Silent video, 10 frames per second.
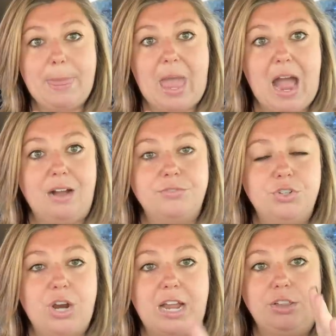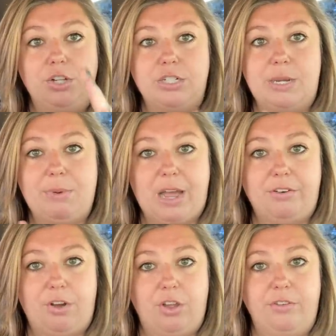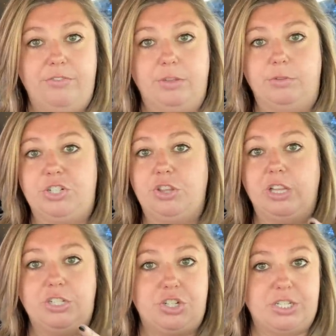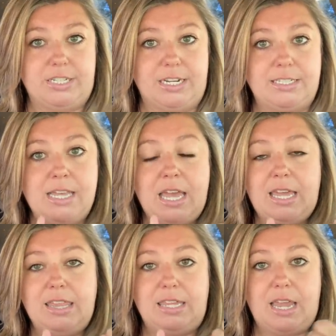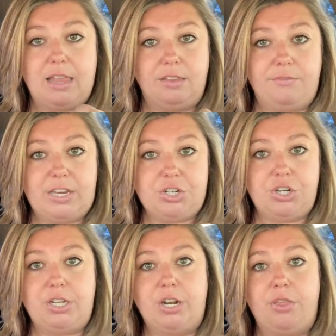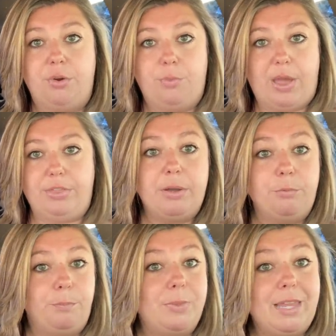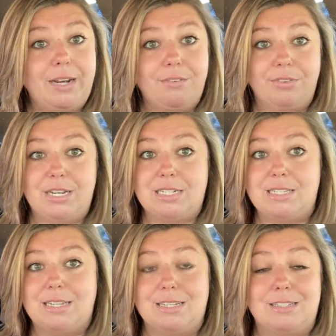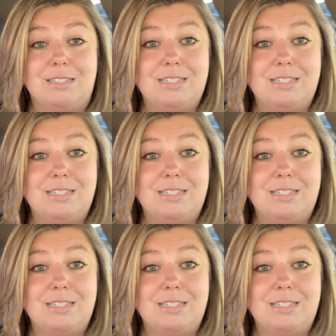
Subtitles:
After I looked up kind of all of the logistics, the elevation, the weather, Planet Fitnesses,